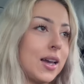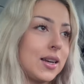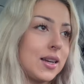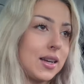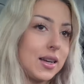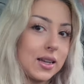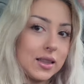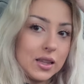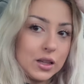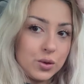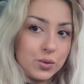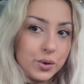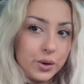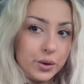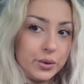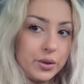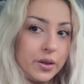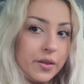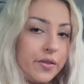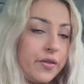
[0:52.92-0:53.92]
need to get these
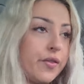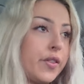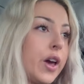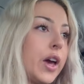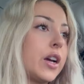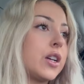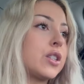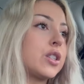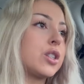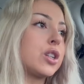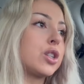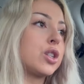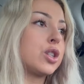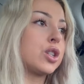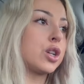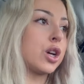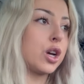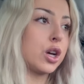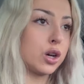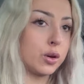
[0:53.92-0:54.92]
roots fixed
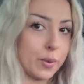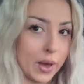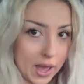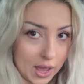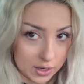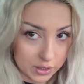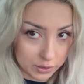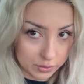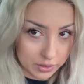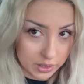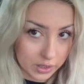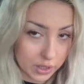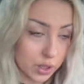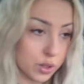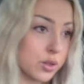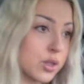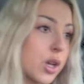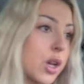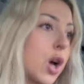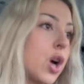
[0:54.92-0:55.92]
so bad. You see
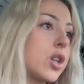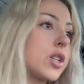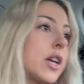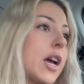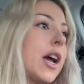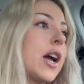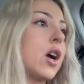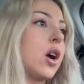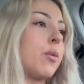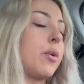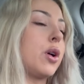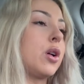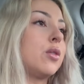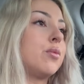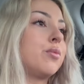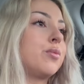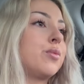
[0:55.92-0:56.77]
those? Terrible.